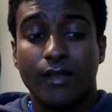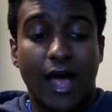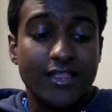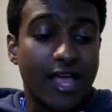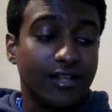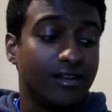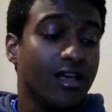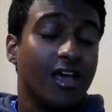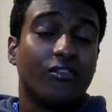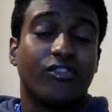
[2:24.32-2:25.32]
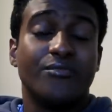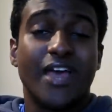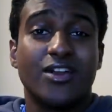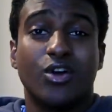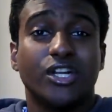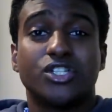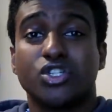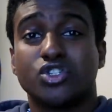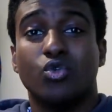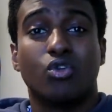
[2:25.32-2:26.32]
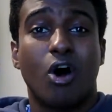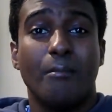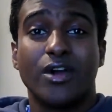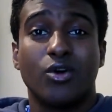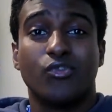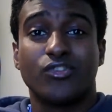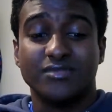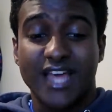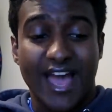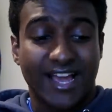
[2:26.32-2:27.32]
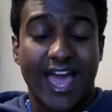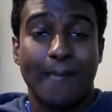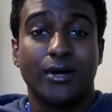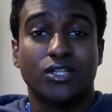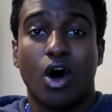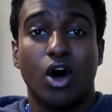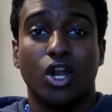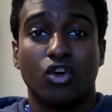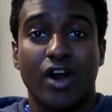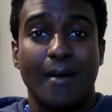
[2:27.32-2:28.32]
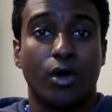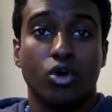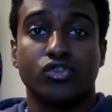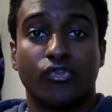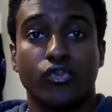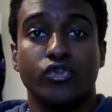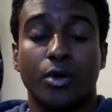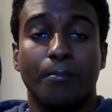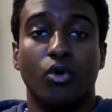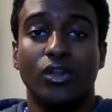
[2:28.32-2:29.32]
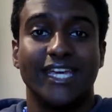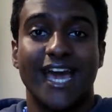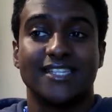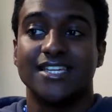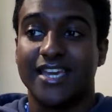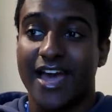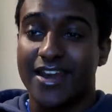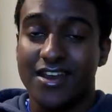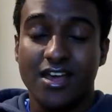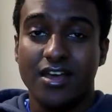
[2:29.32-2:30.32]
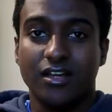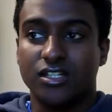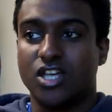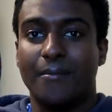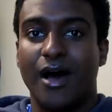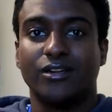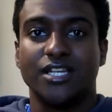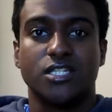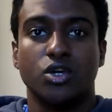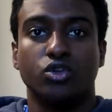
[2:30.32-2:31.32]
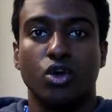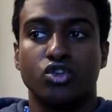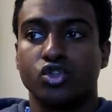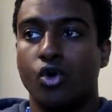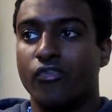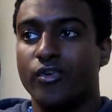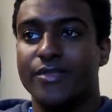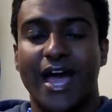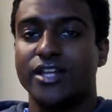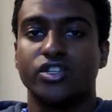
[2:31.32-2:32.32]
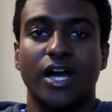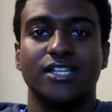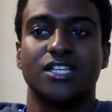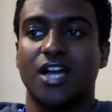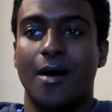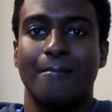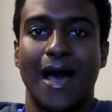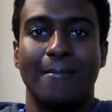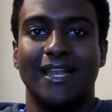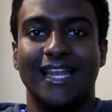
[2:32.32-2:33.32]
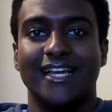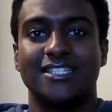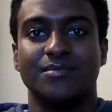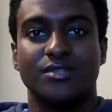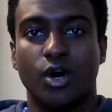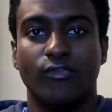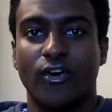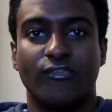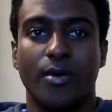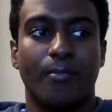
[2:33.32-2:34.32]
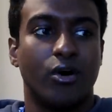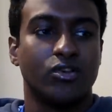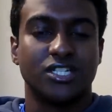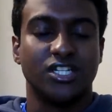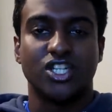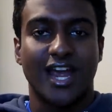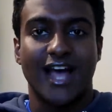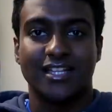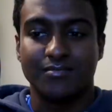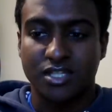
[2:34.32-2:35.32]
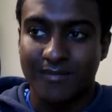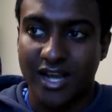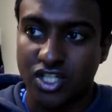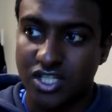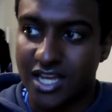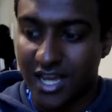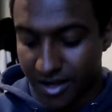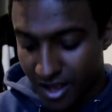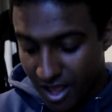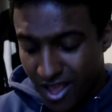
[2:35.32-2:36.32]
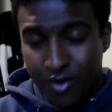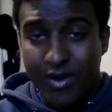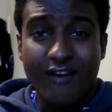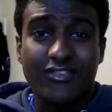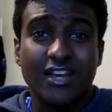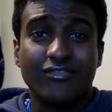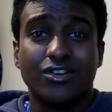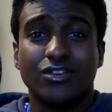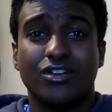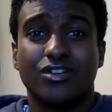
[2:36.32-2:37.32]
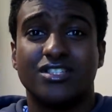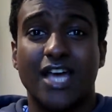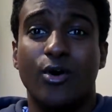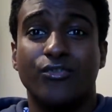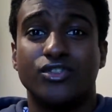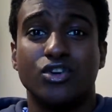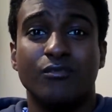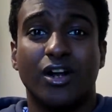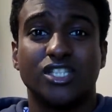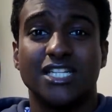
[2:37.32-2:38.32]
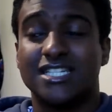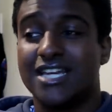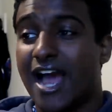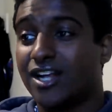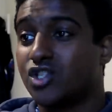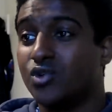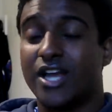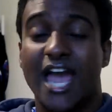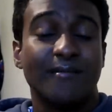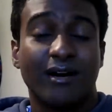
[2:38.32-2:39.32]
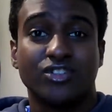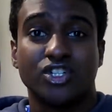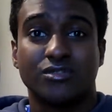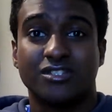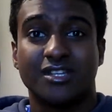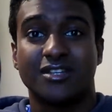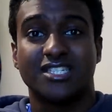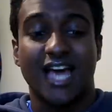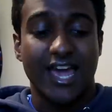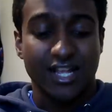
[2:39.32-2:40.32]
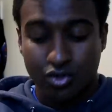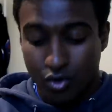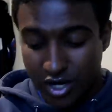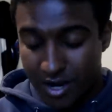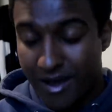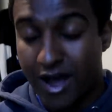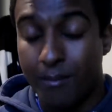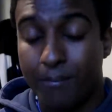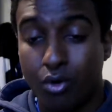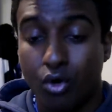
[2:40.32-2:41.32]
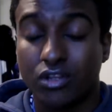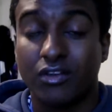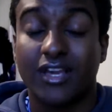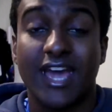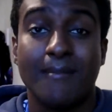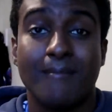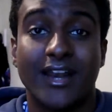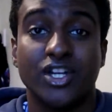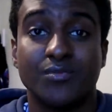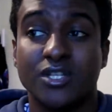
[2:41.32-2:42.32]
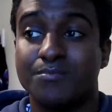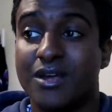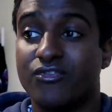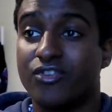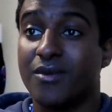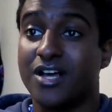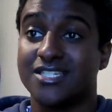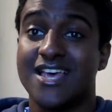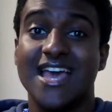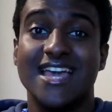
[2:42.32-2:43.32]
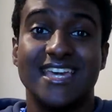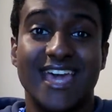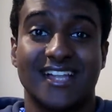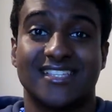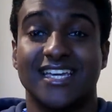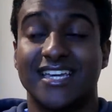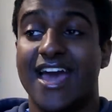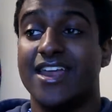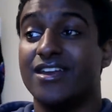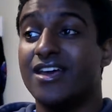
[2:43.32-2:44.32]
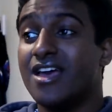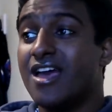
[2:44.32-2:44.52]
And then from then on, it's just all comical from there. Kepa, the hologram, goes through the ball yet again. Somehow they still don't score from that. He tries to come back but licks himself off the post and Che Adams smashes it in. We haven't even delved too much into the actual game. I'm just sat here talking about how poor the game management's been from us yet again.